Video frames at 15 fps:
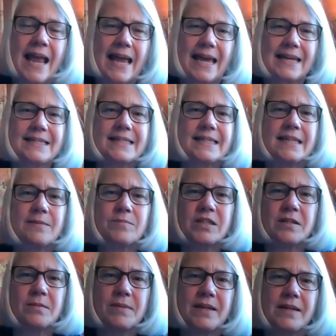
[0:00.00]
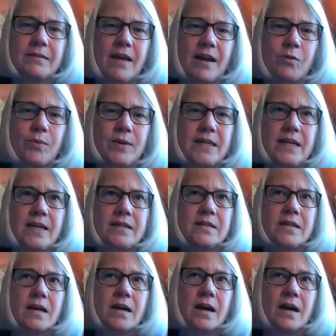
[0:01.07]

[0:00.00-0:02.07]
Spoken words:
and it seems to me like we need